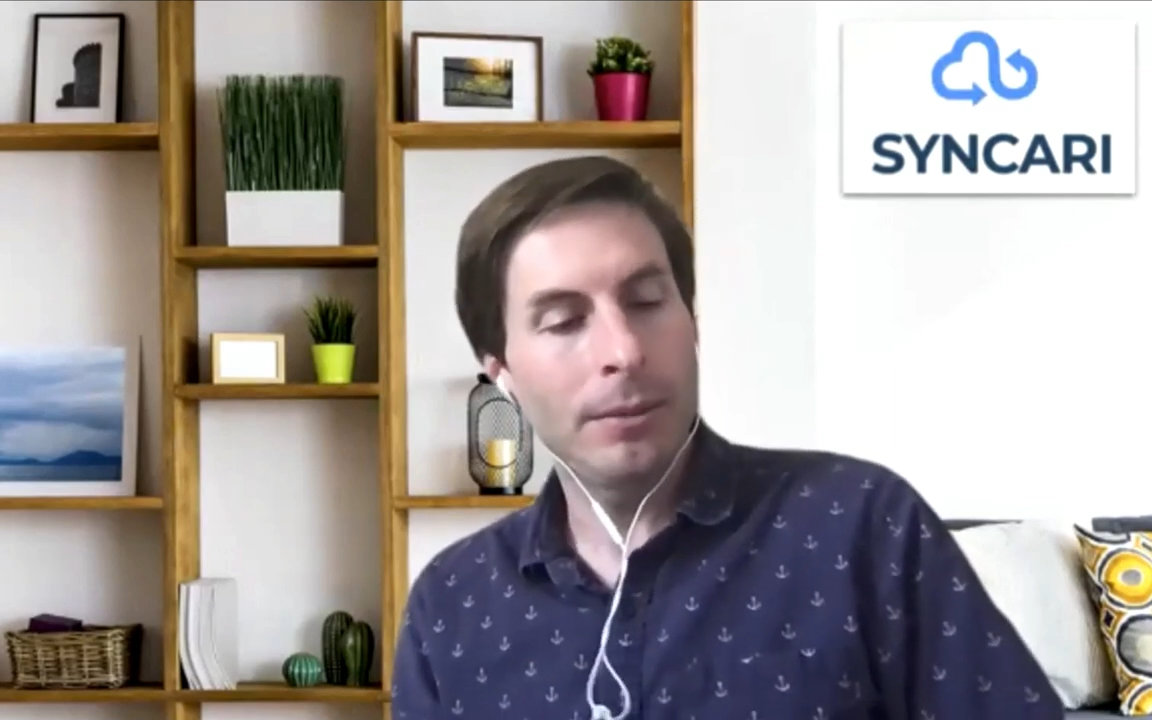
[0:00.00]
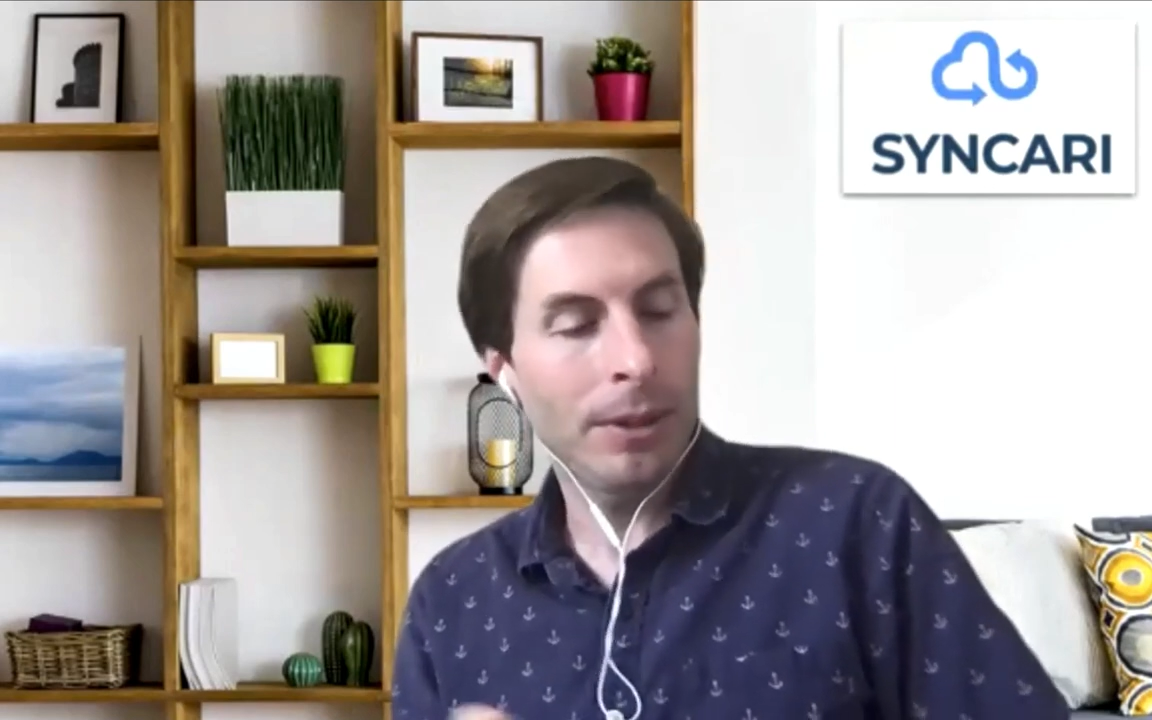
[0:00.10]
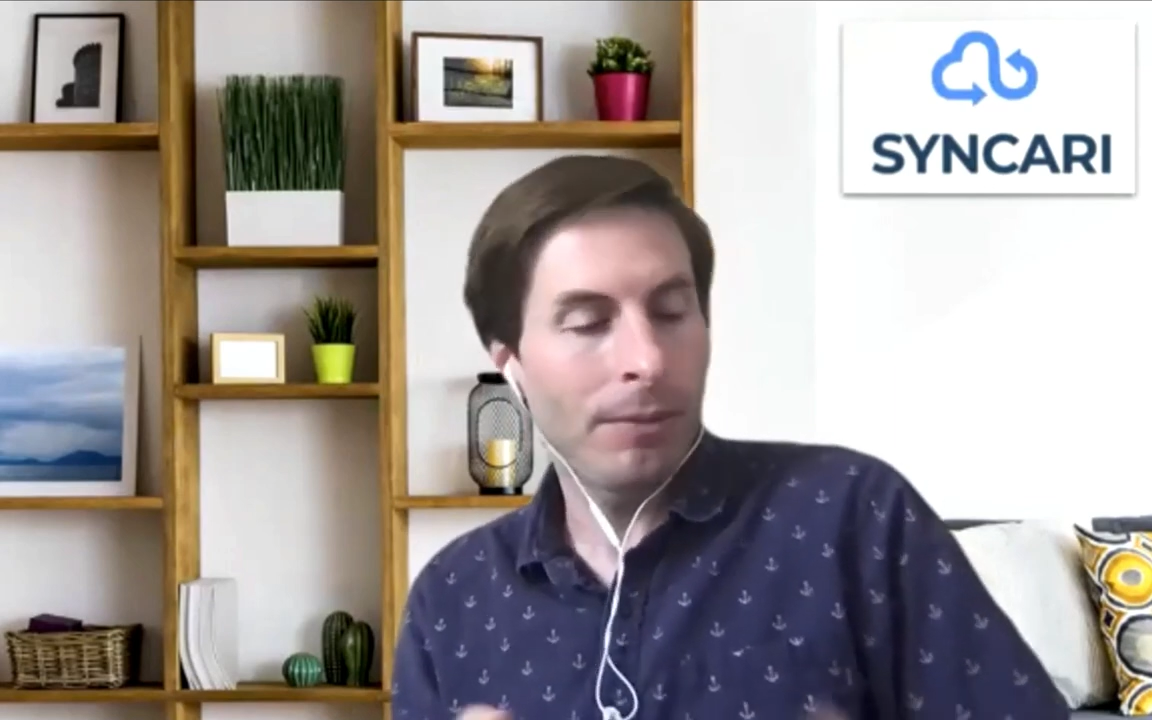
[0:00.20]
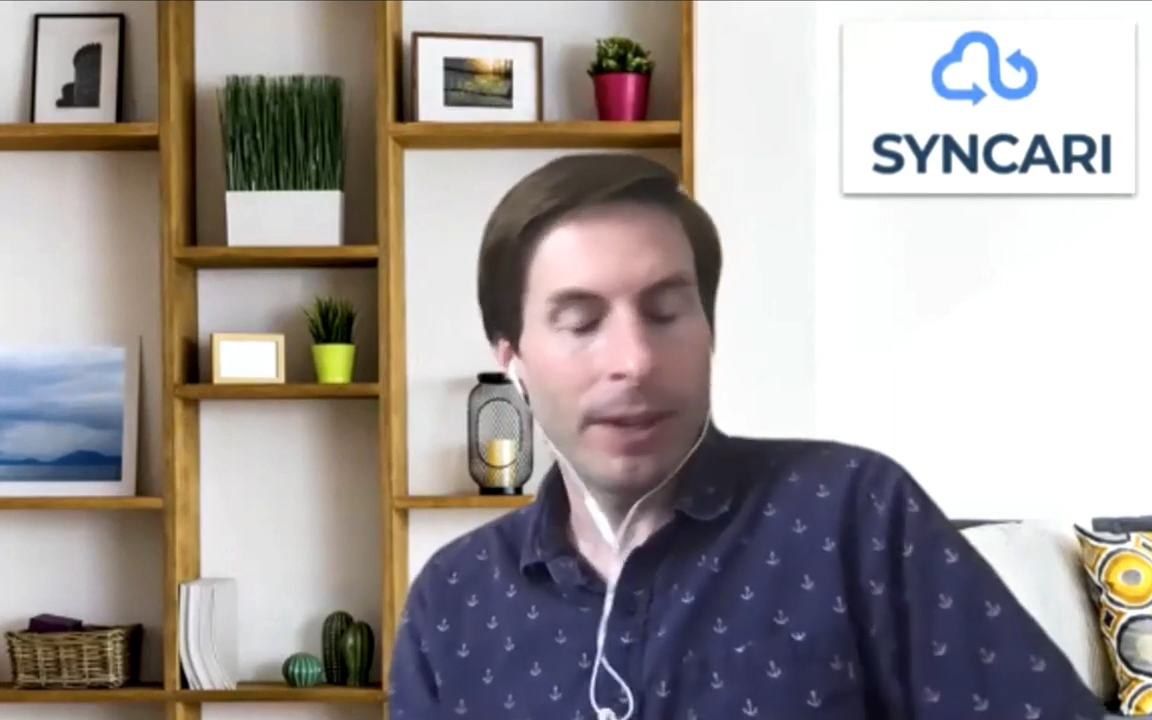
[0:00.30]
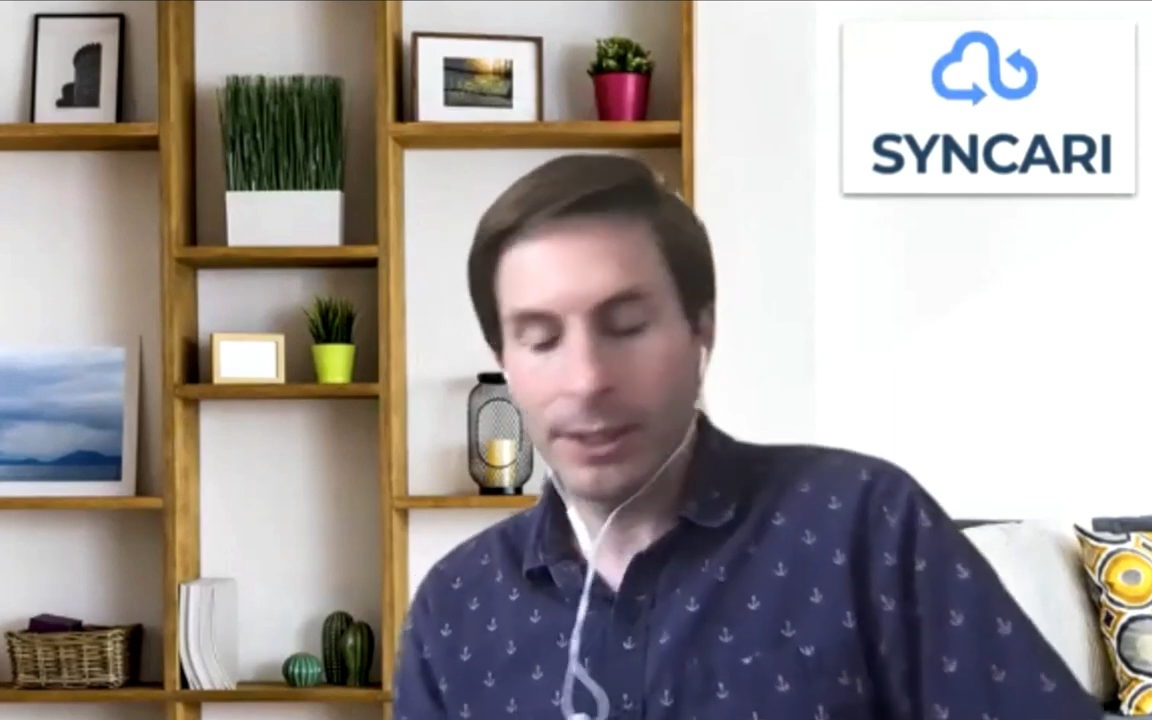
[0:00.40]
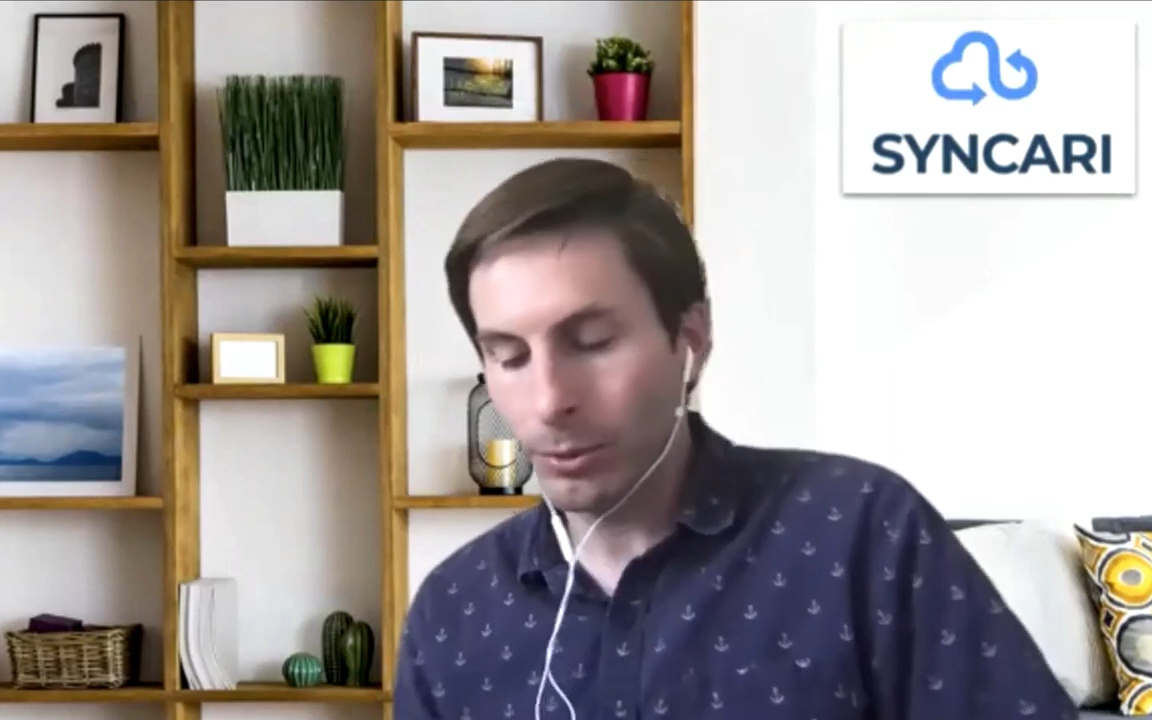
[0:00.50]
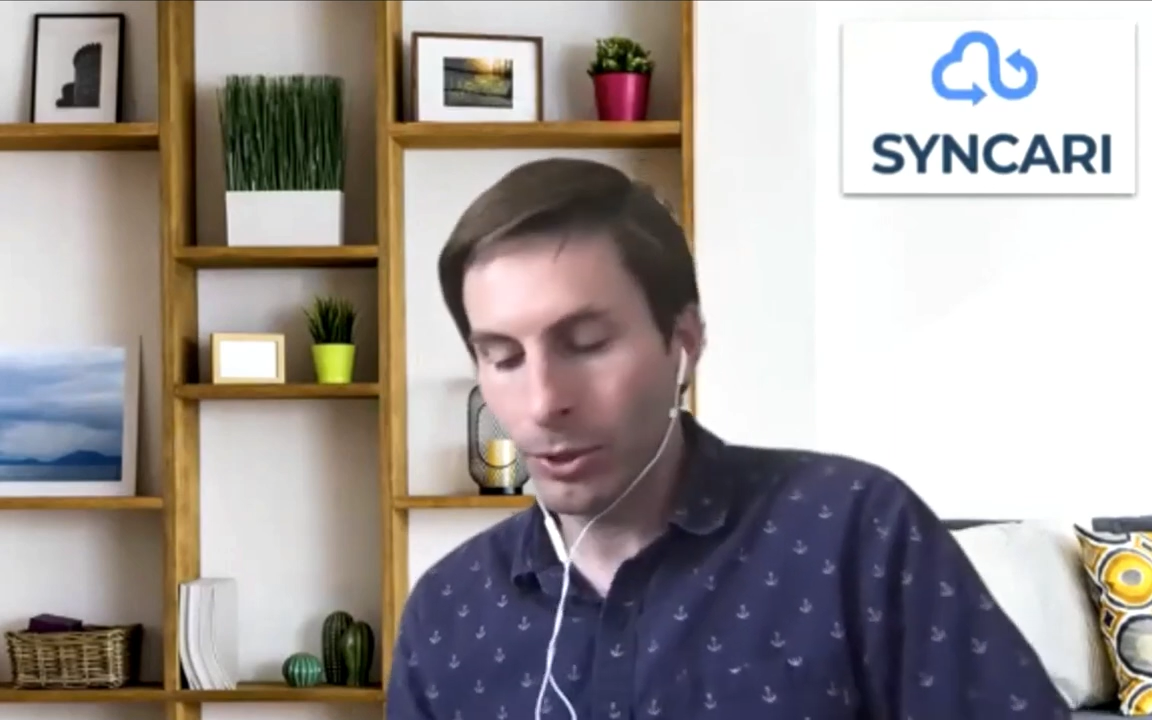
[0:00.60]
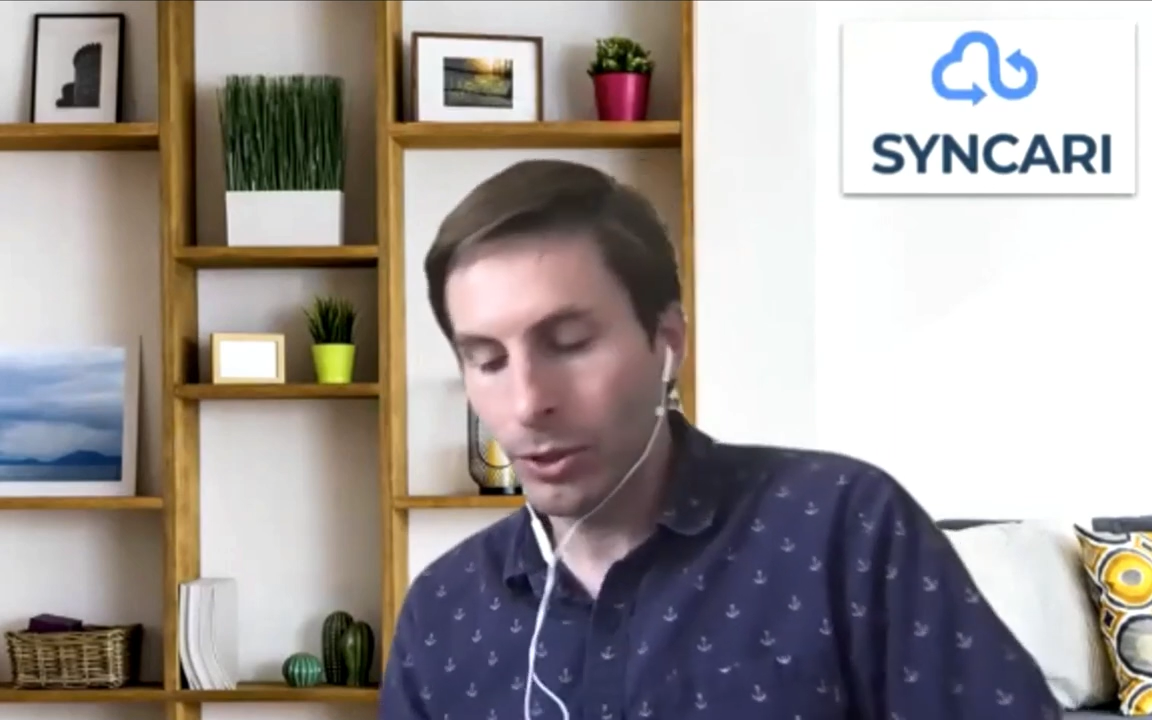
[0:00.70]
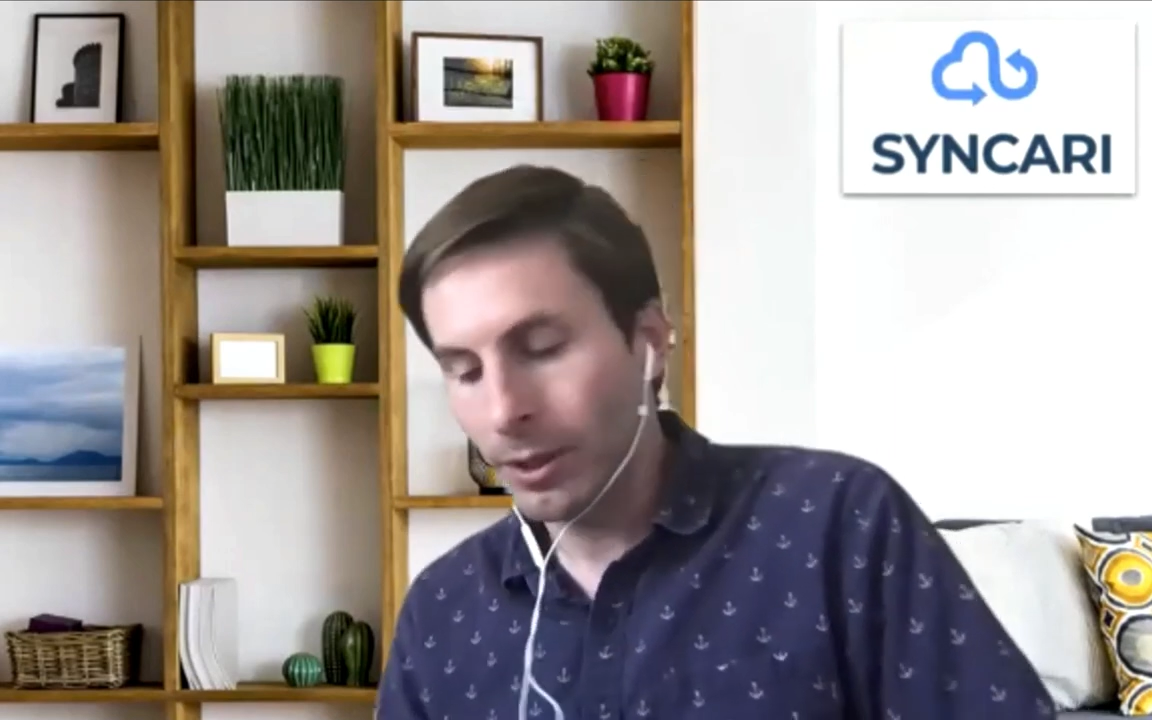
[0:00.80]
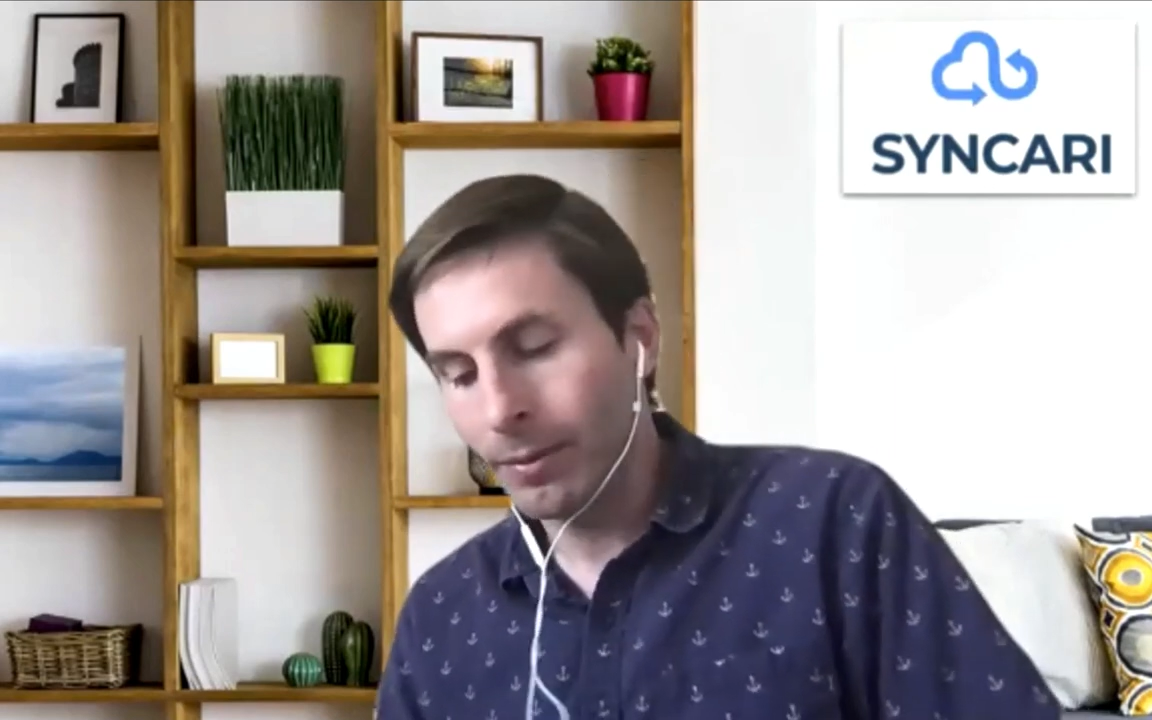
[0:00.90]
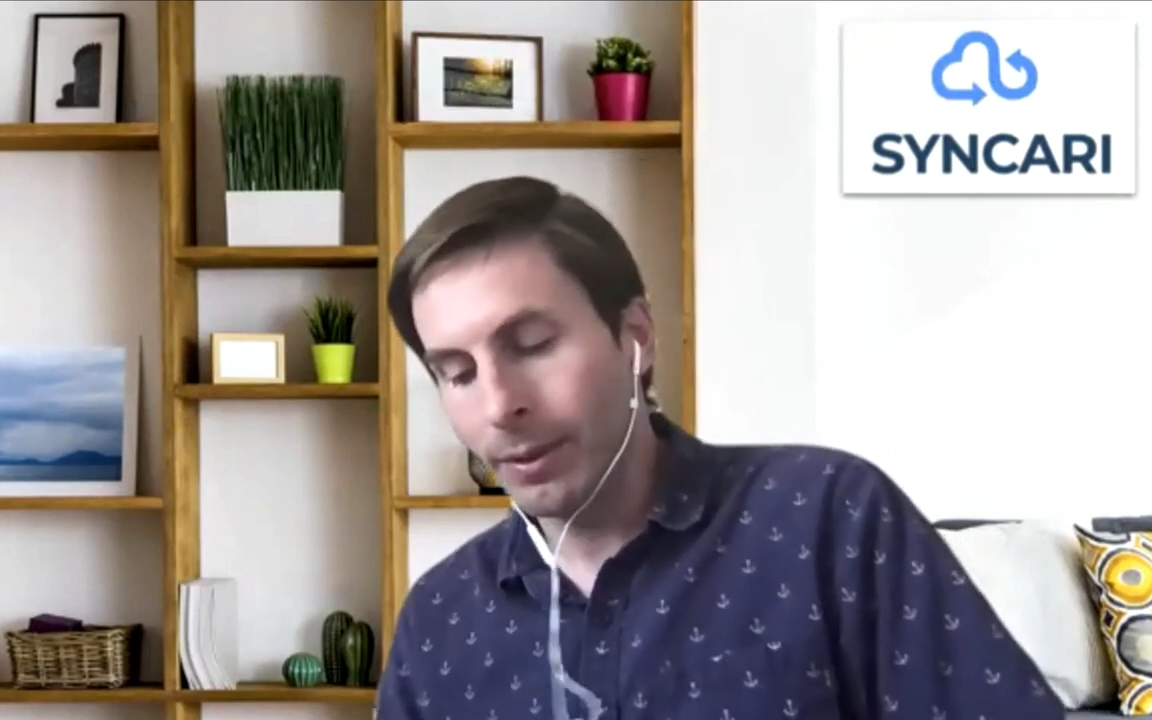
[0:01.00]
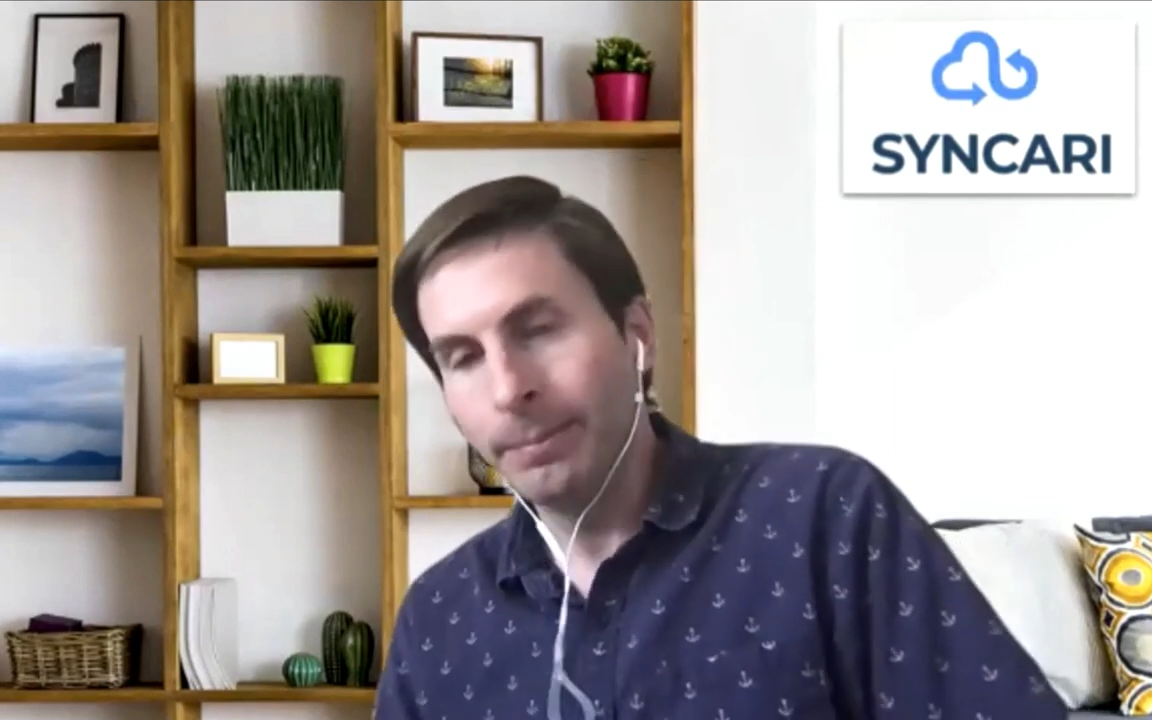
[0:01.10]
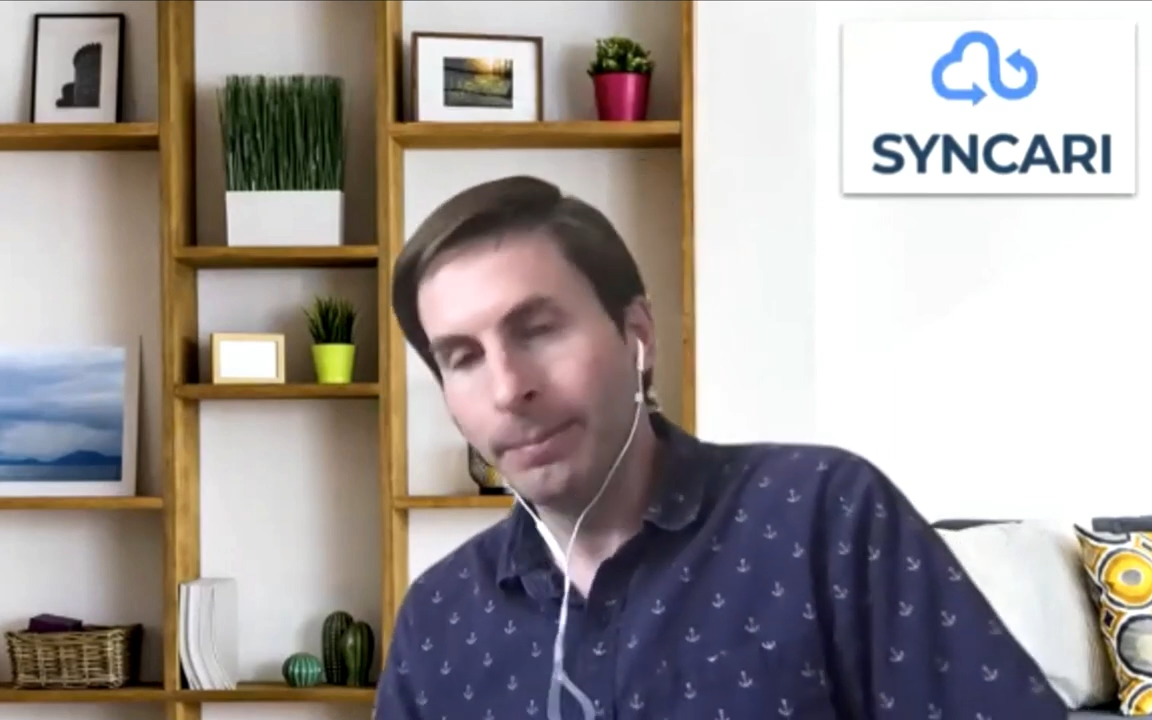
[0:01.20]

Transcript: What advice would you give them?